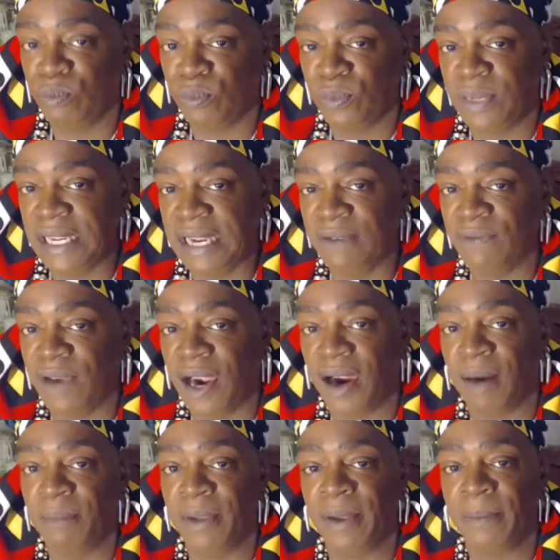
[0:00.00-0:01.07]
the
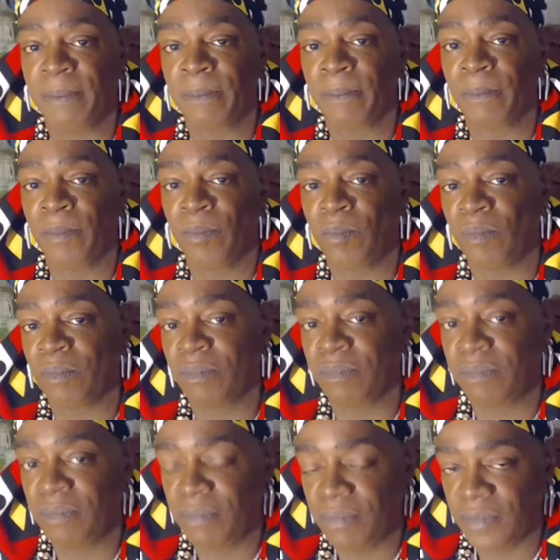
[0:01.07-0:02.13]
environment,
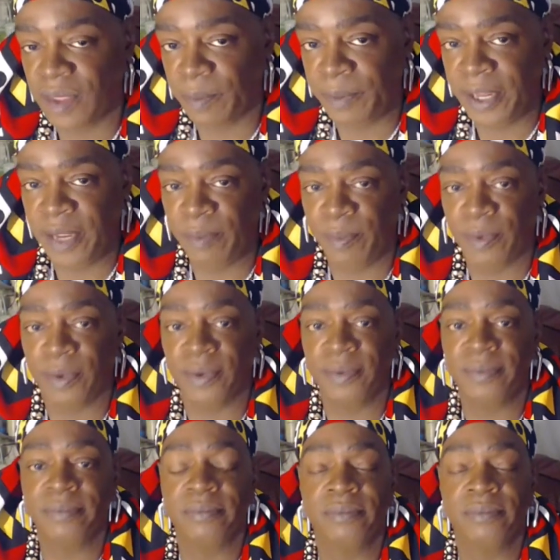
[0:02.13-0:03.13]
the people,